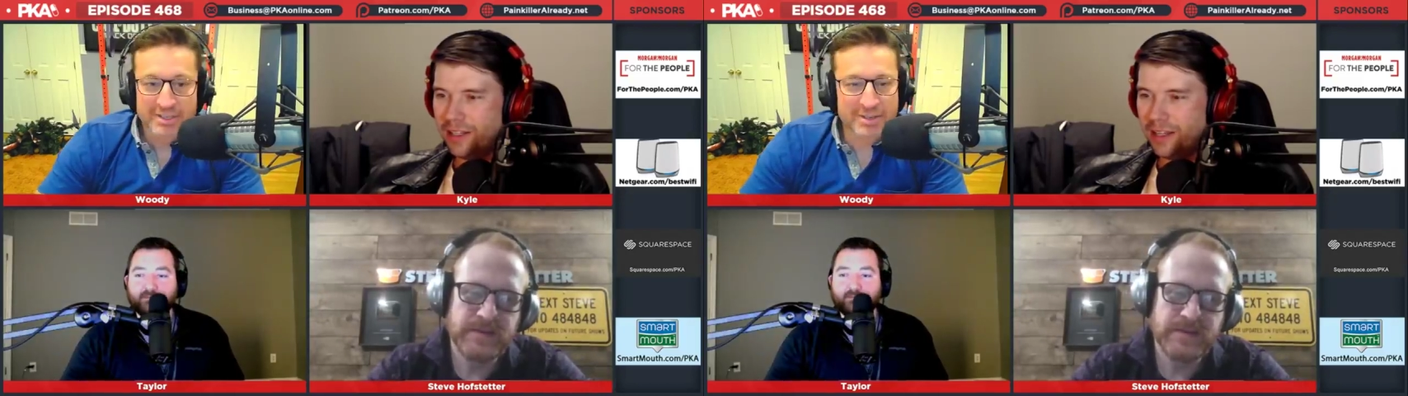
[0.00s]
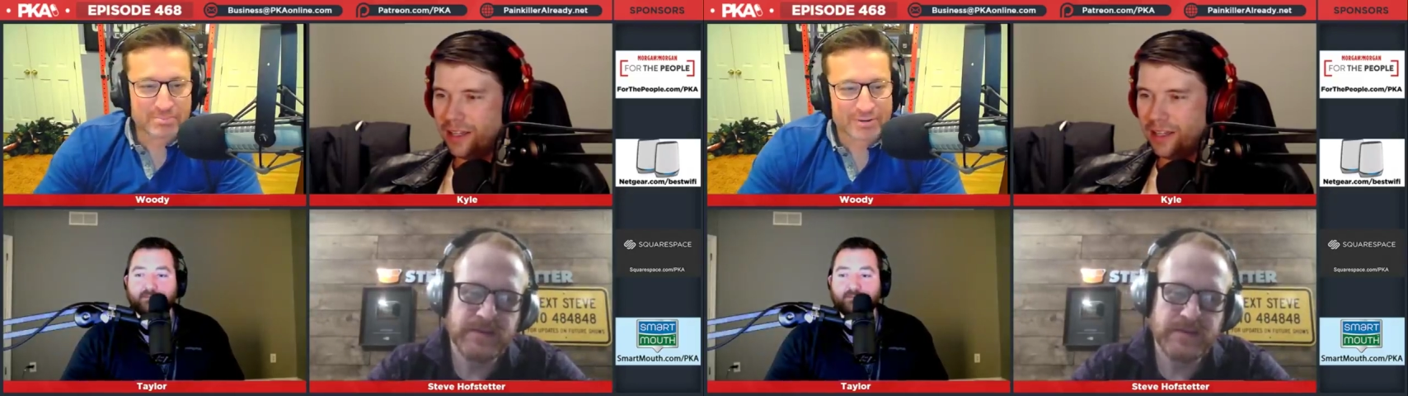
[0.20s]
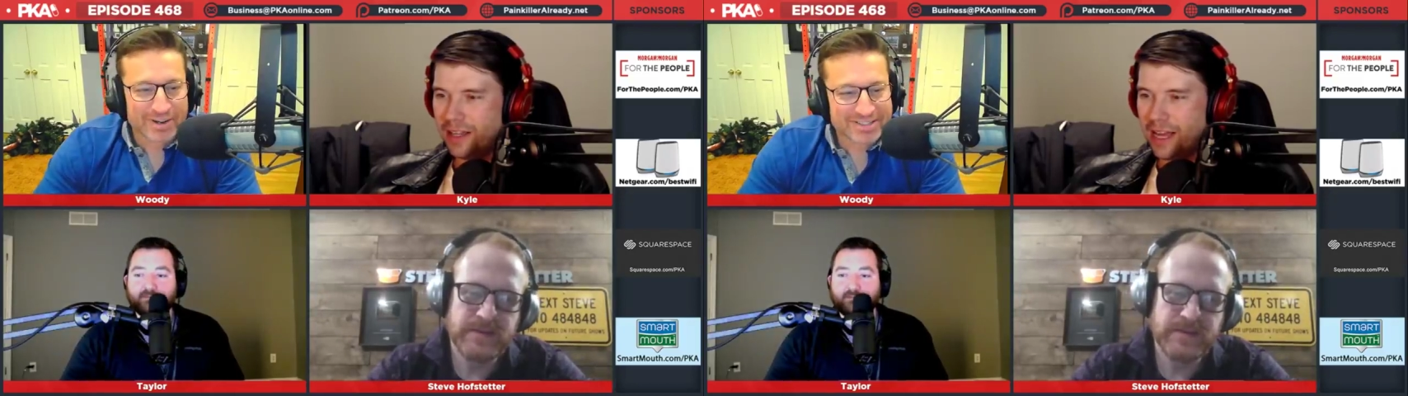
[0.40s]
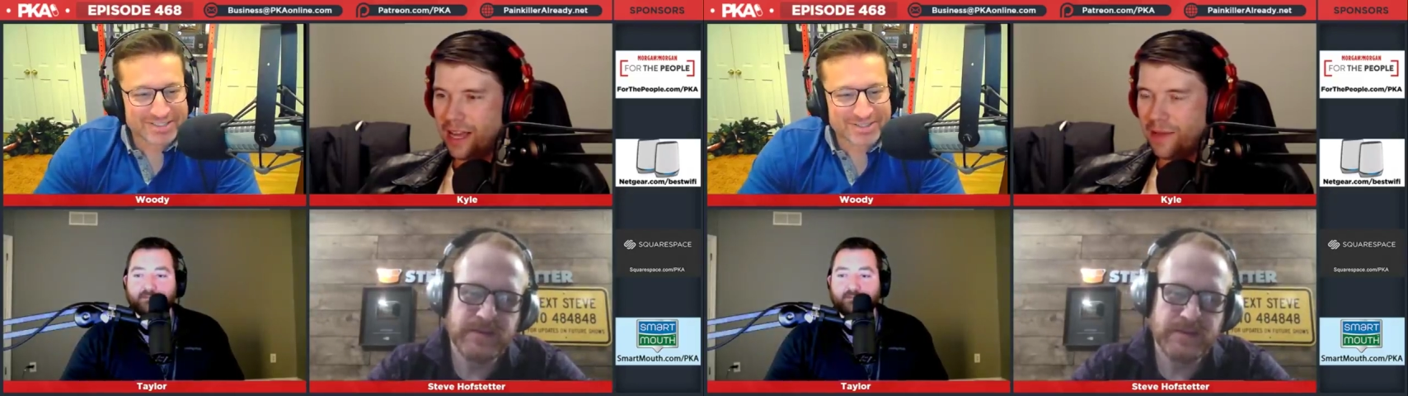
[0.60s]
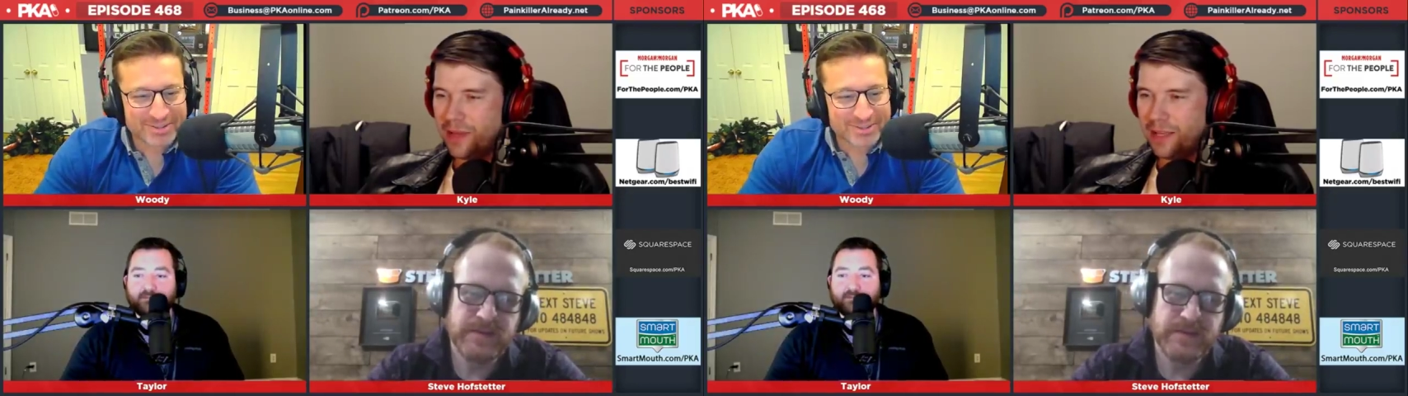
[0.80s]
Speaker 1: A
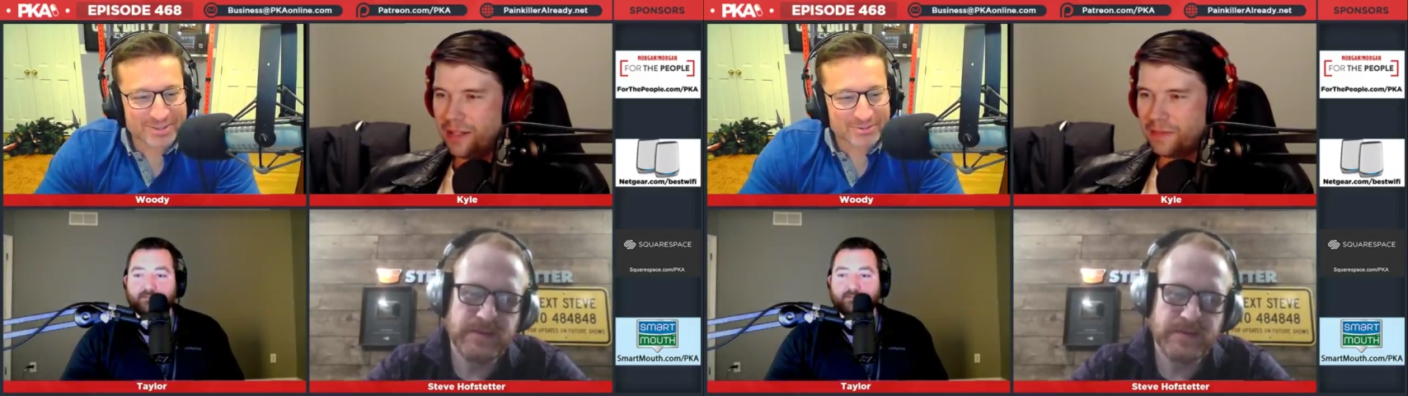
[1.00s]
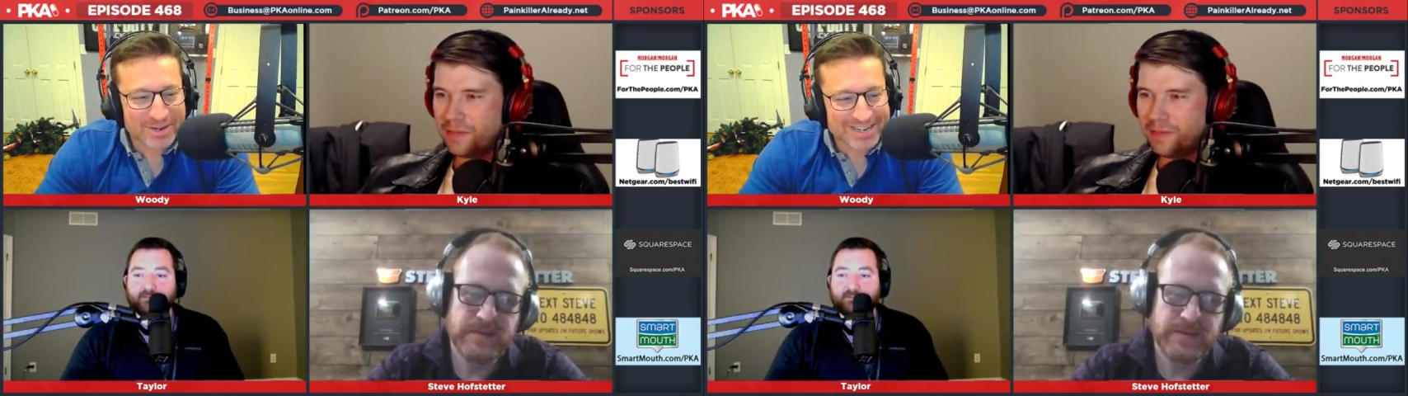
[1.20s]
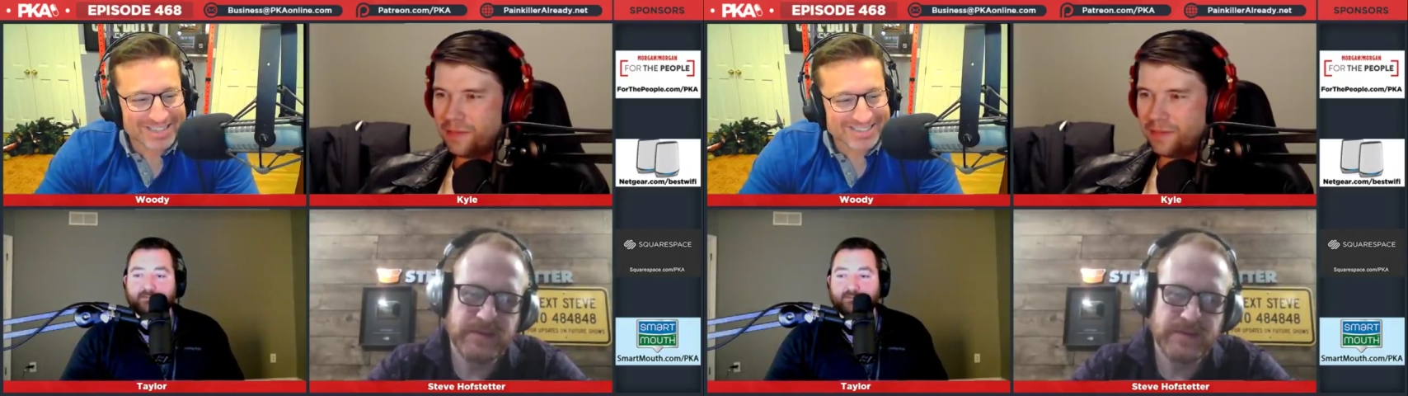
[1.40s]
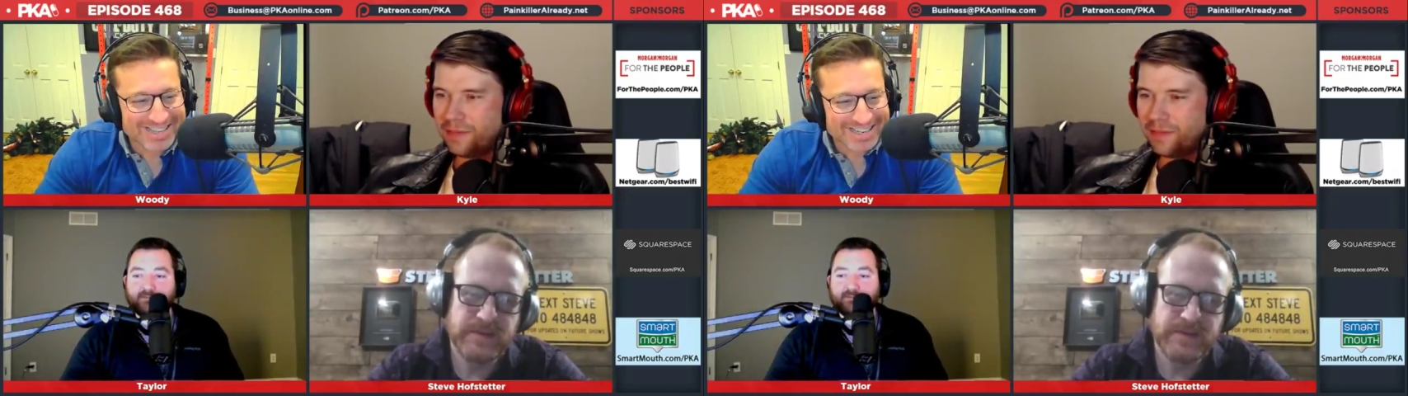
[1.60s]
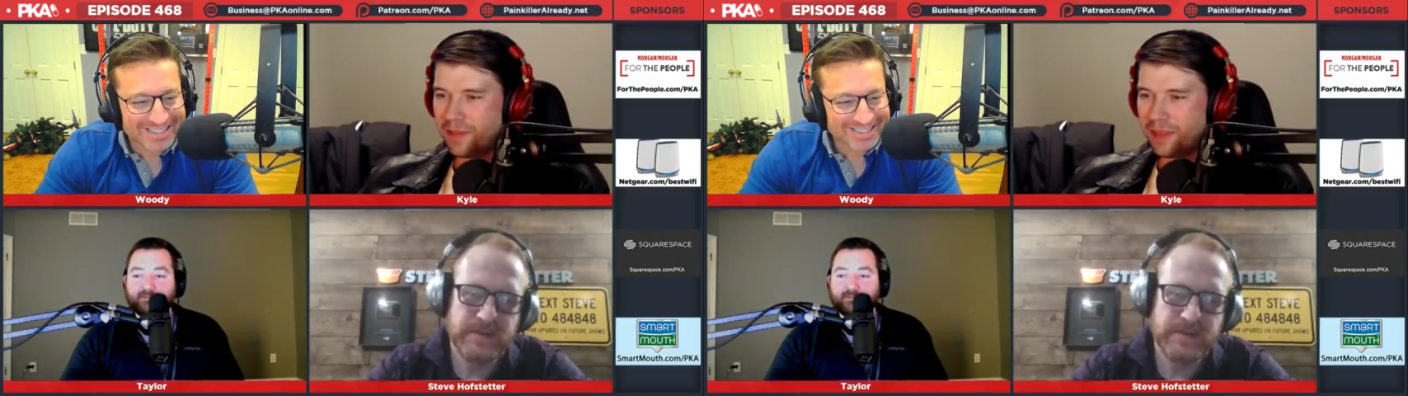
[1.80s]
prostitute I mean,
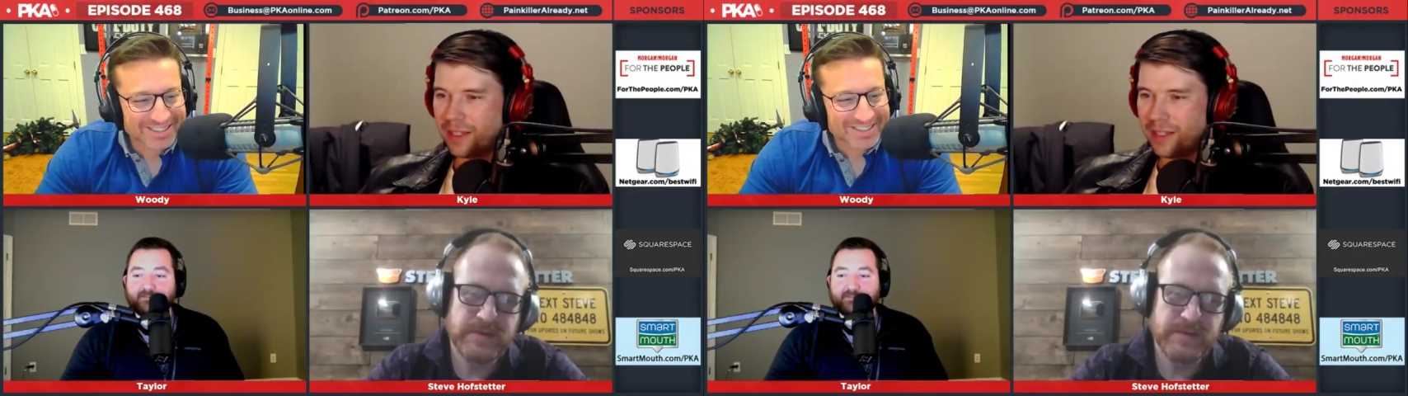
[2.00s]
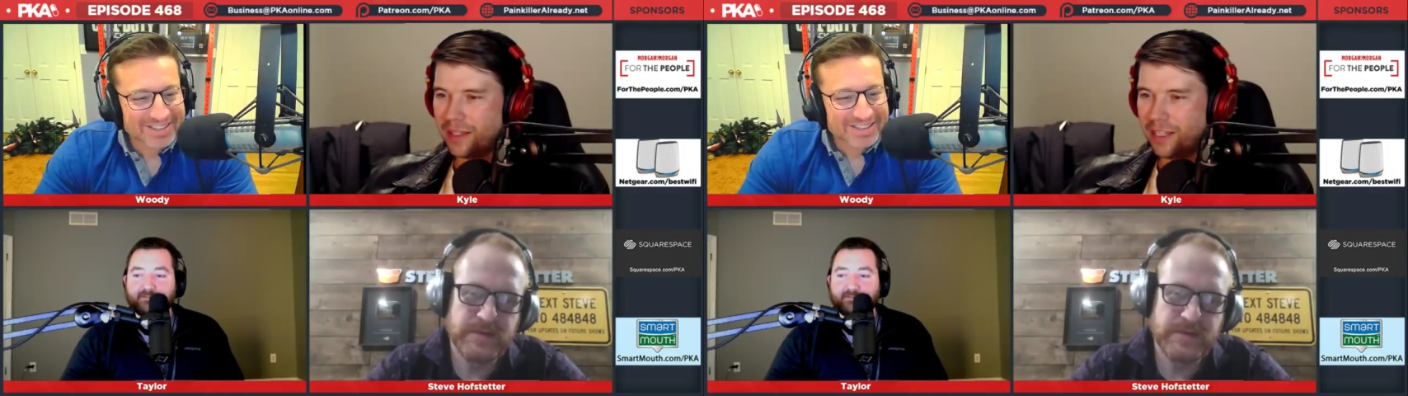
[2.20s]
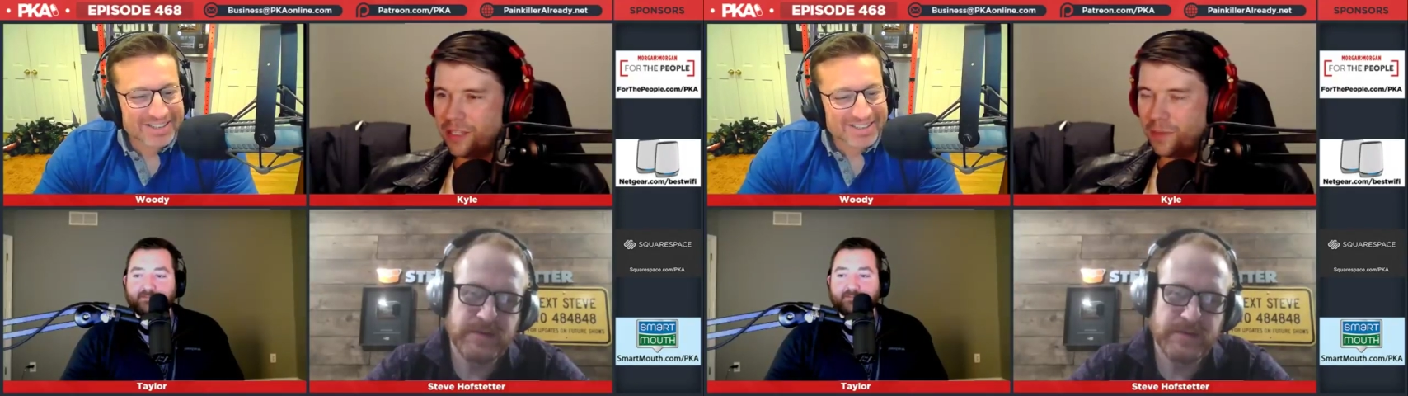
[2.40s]
orangutan. It's a